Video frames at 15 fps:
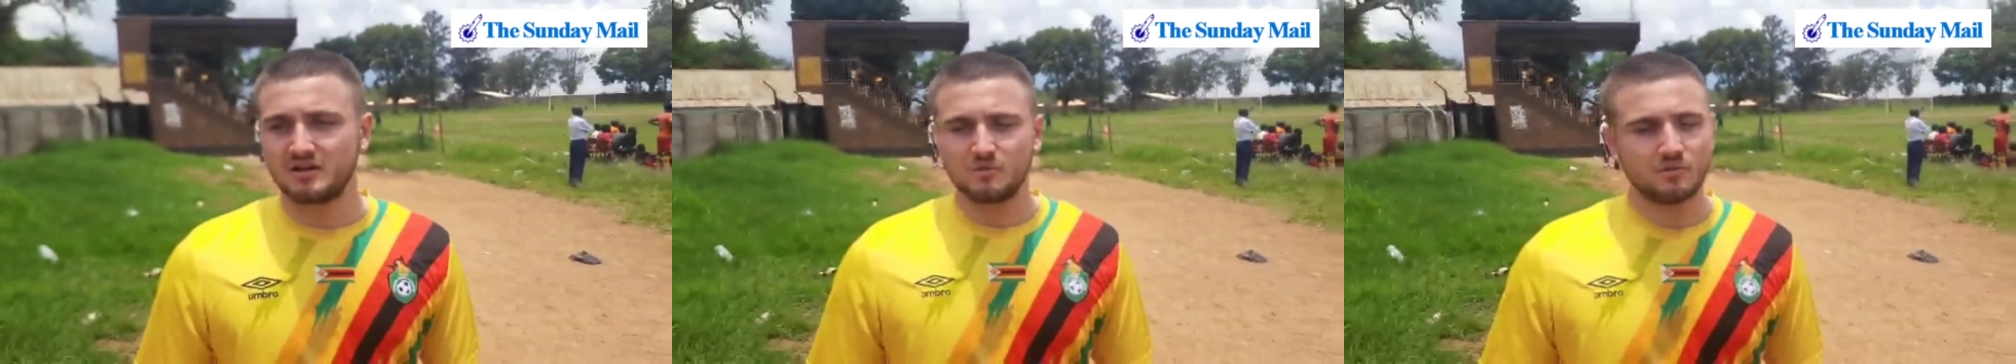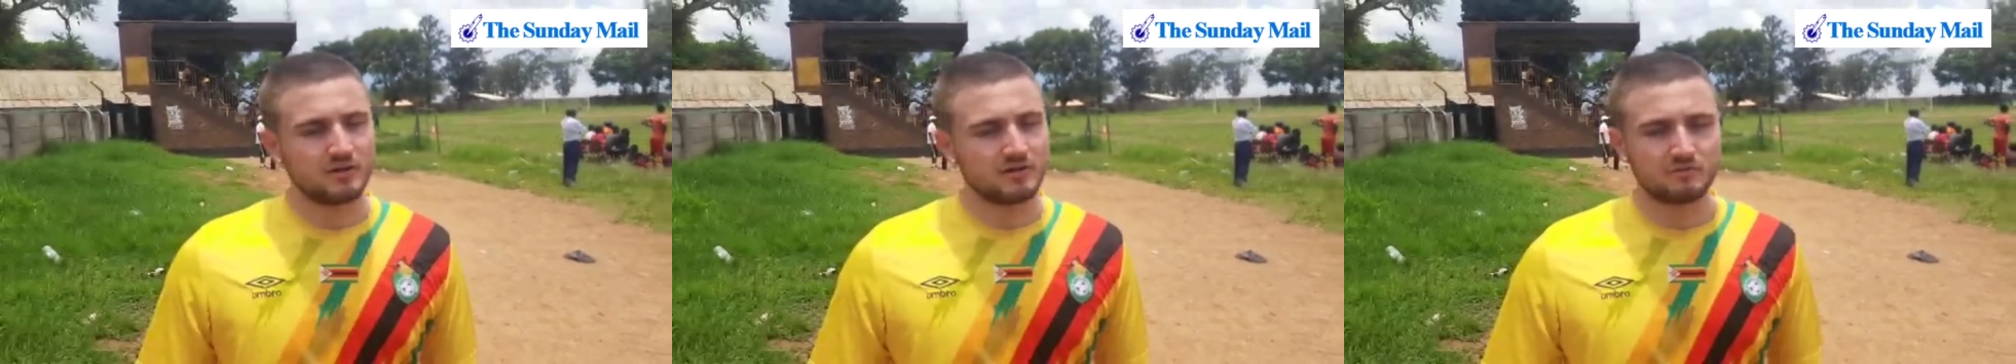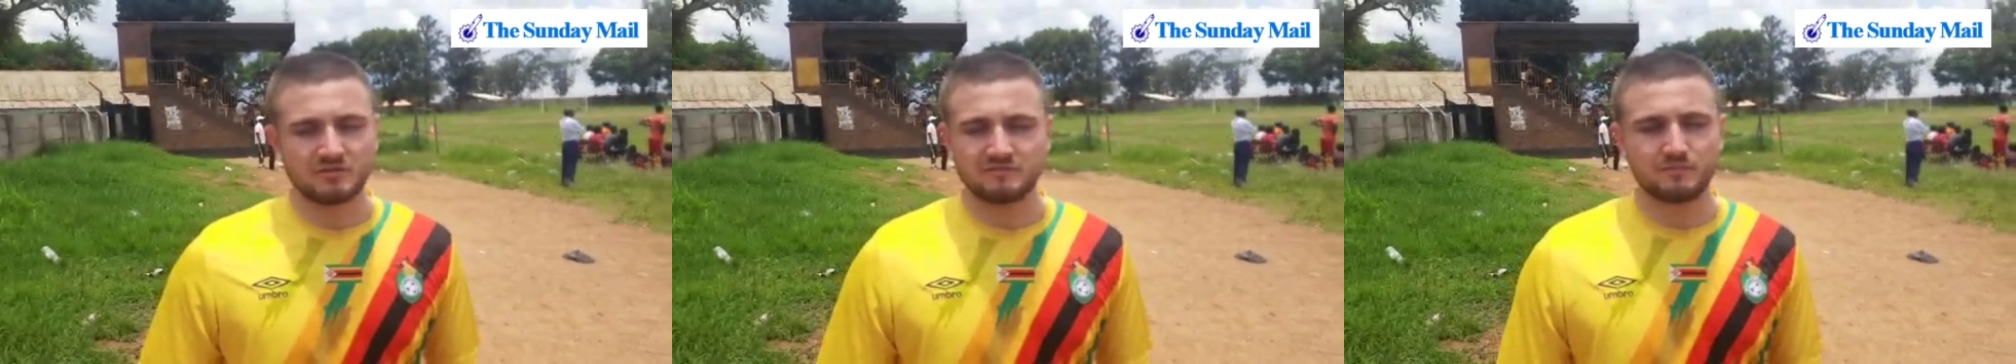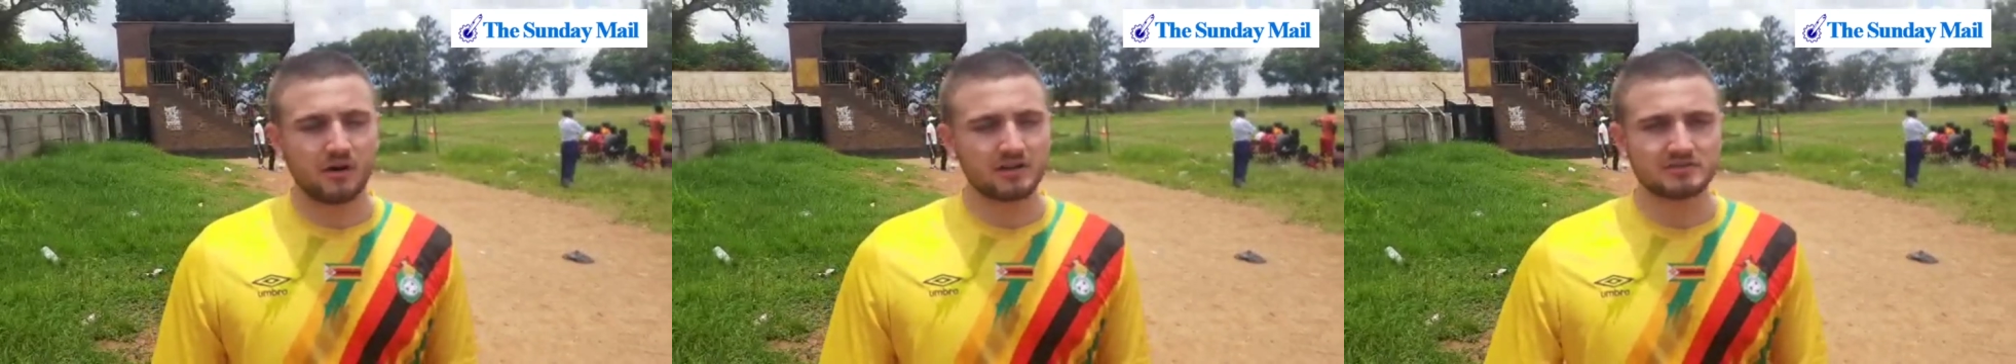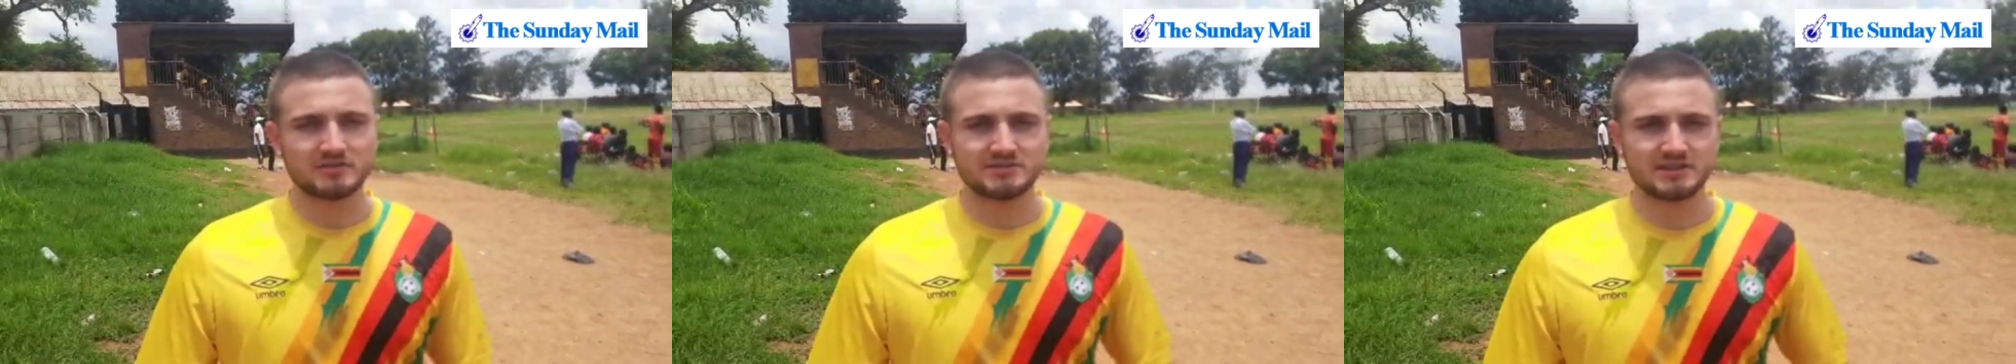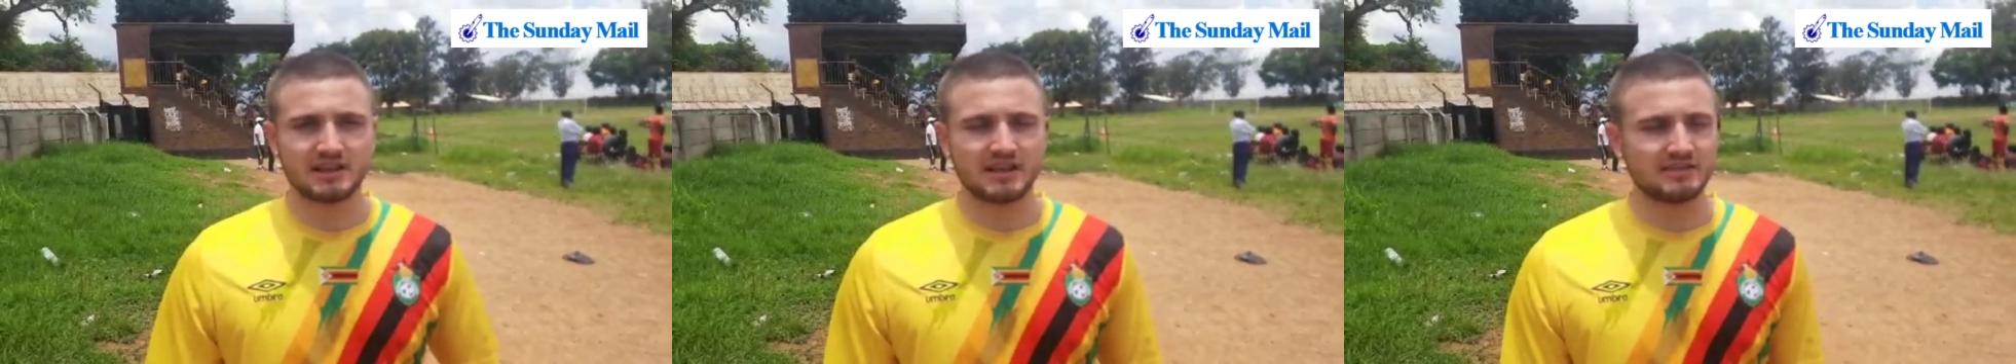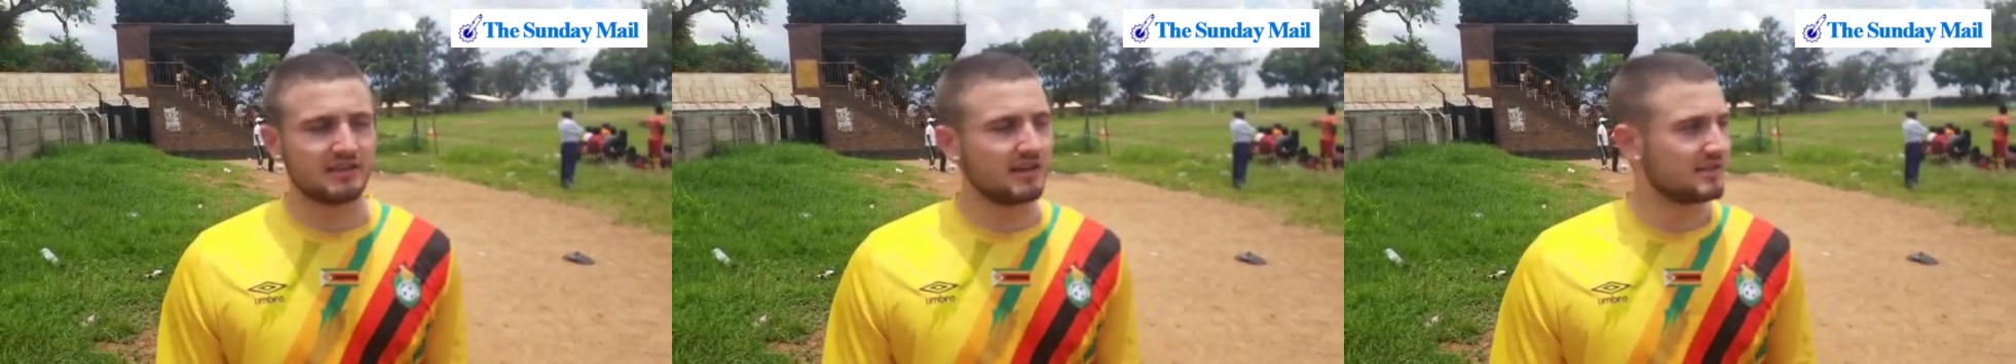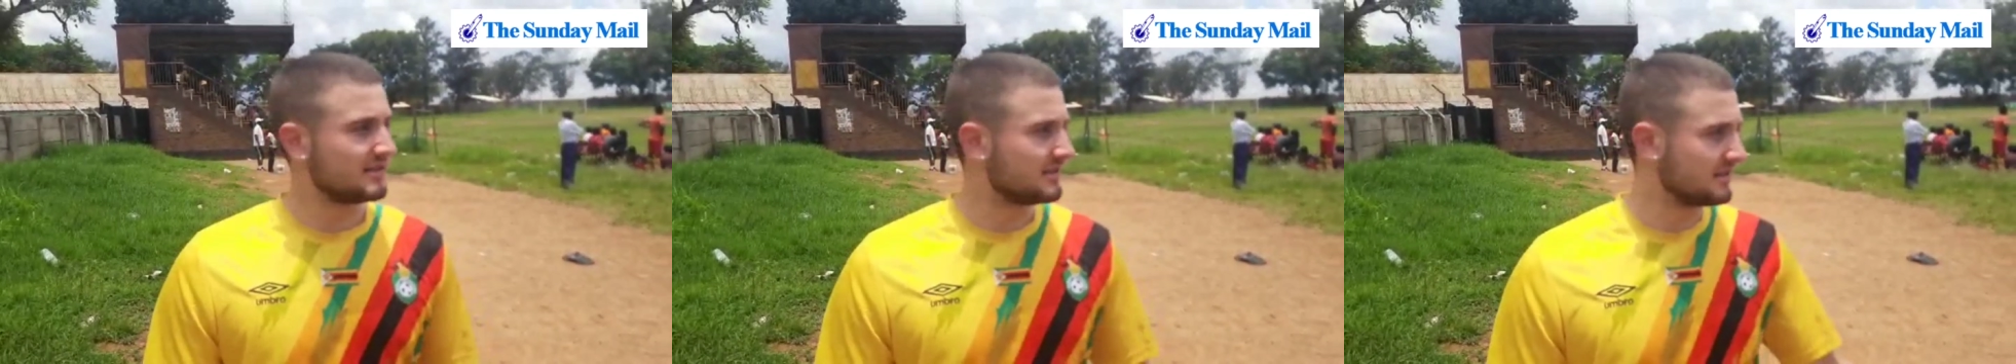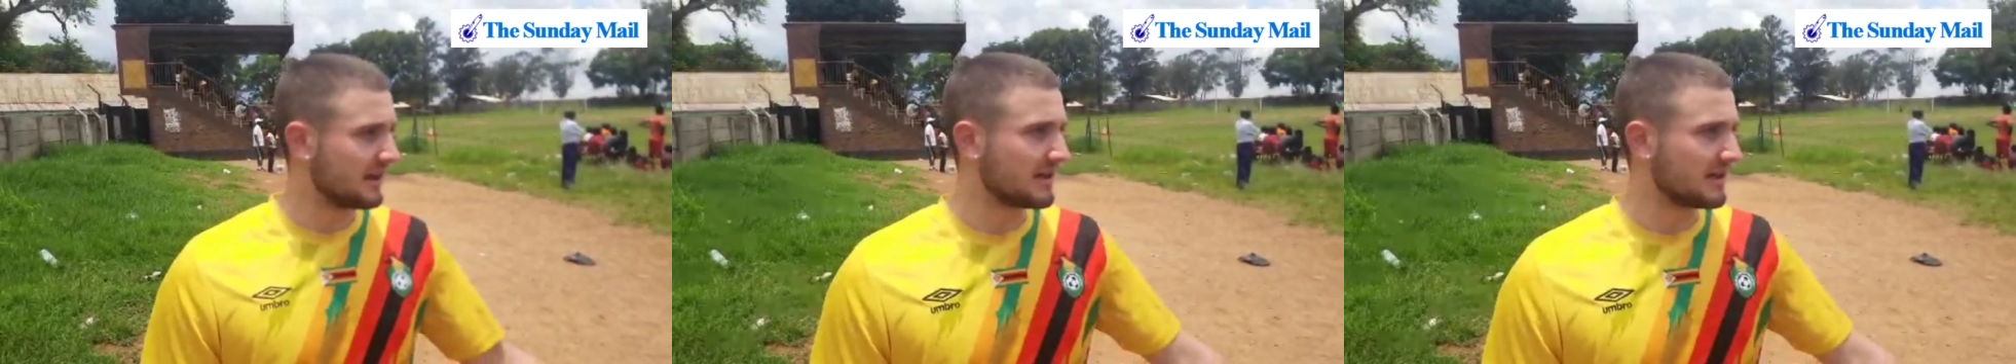we've partnered together, and